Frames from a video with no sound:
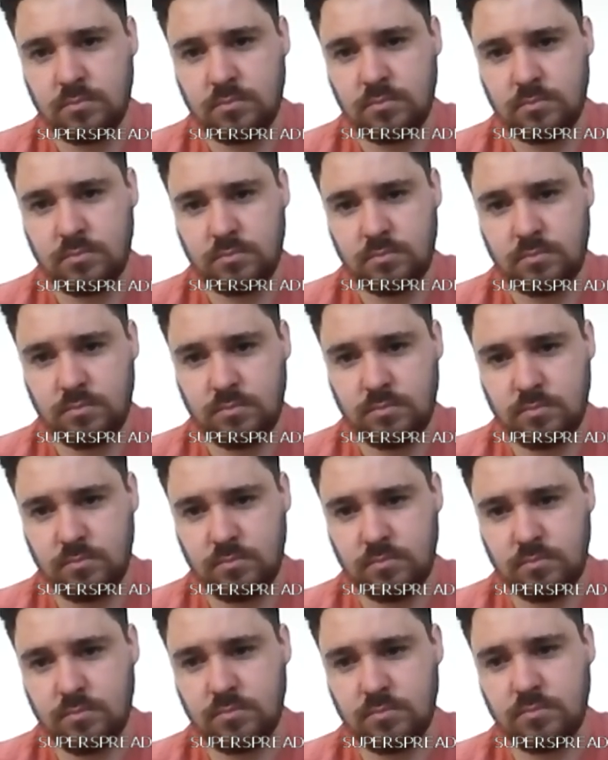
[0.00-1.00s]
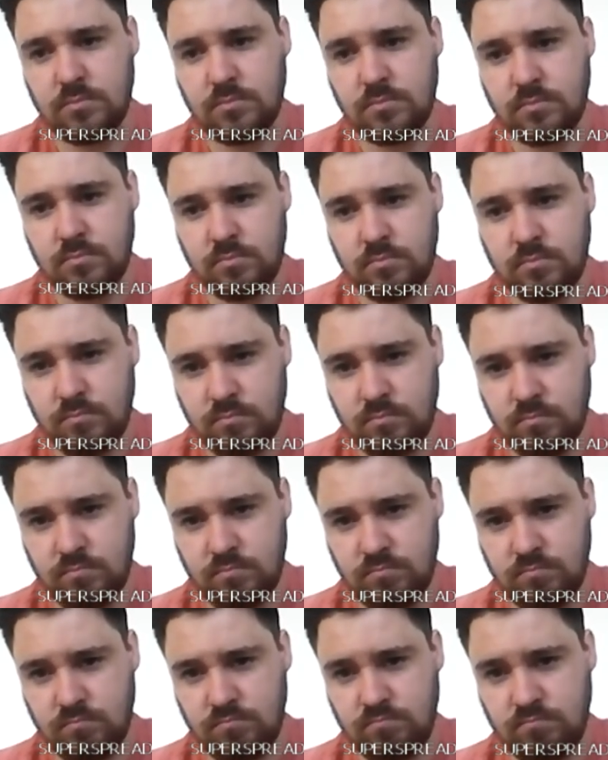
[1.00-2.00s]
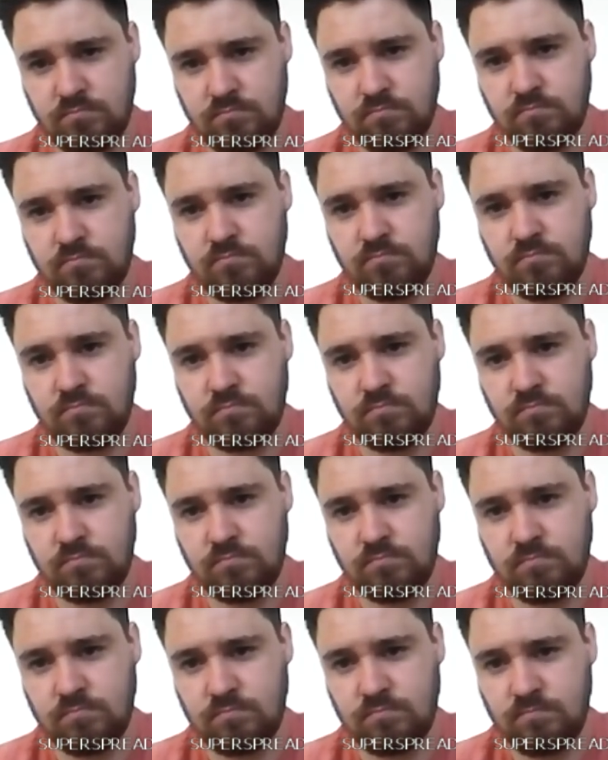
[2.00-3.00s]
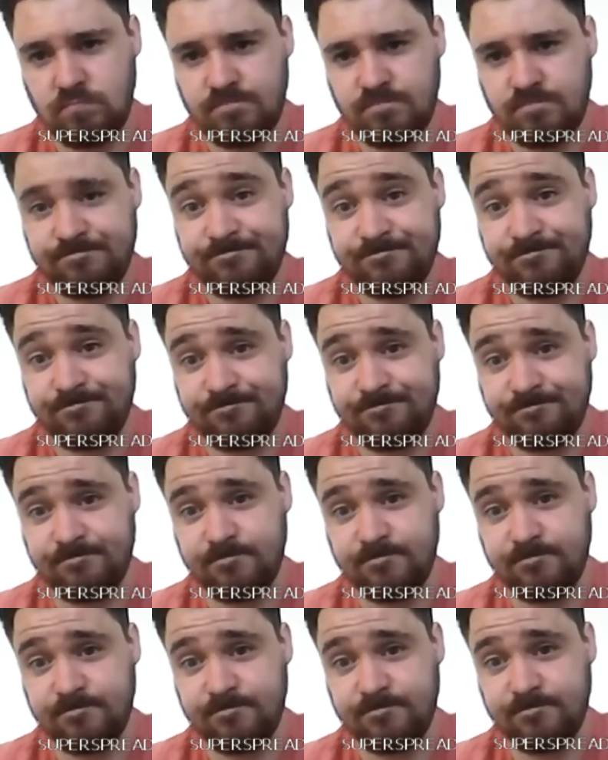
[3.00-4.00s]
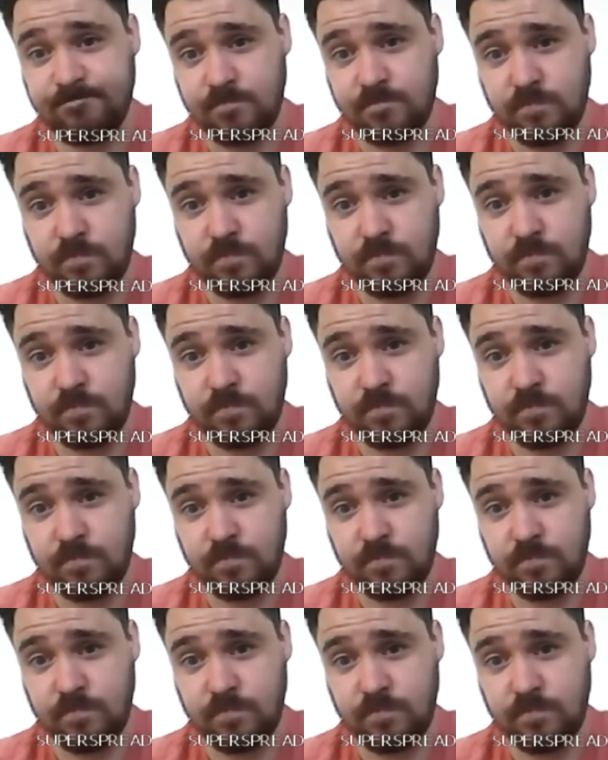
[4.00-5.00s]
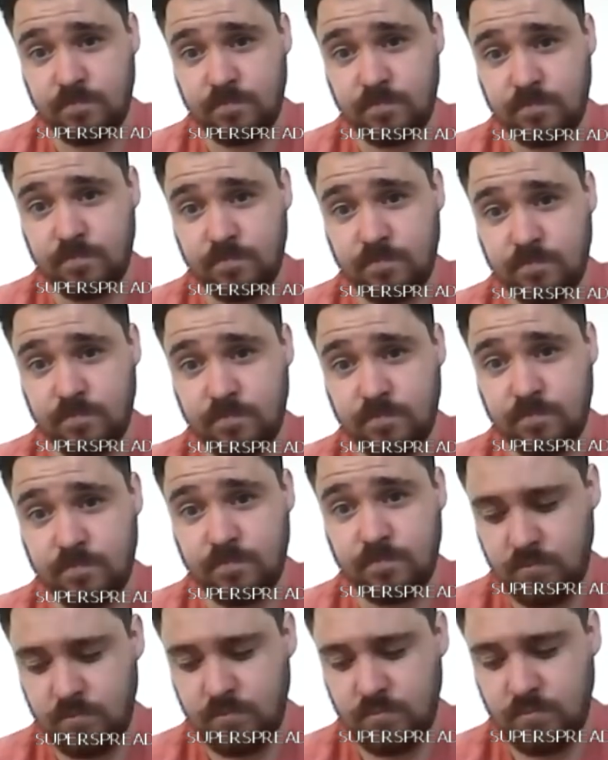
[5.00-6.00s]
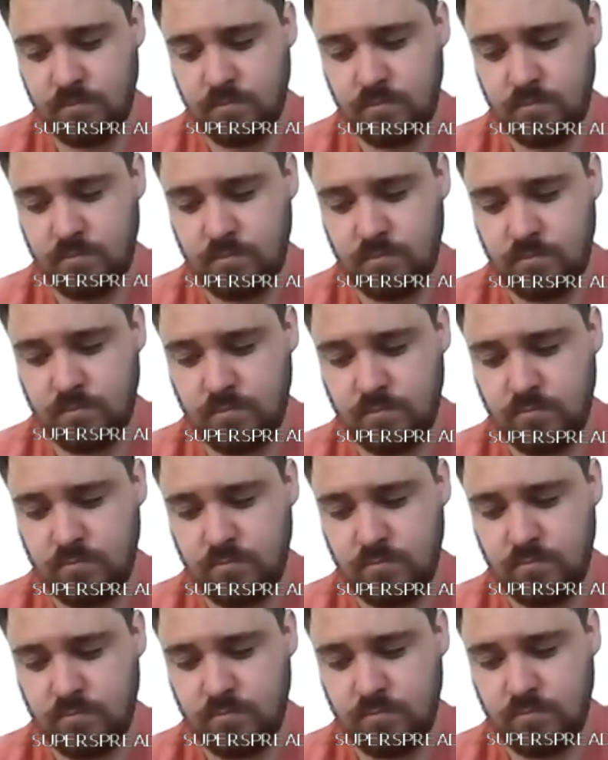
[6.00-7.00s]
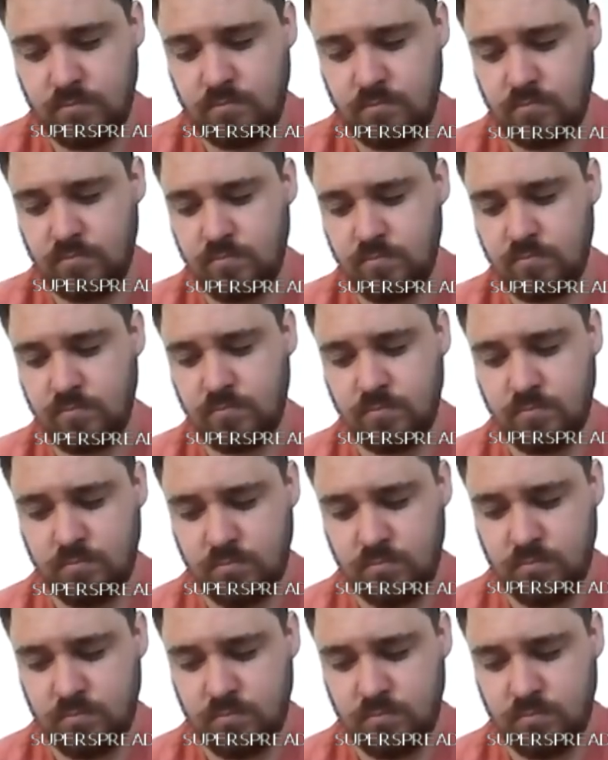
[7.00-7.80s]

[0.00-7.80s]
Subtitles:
The person shown says nothing.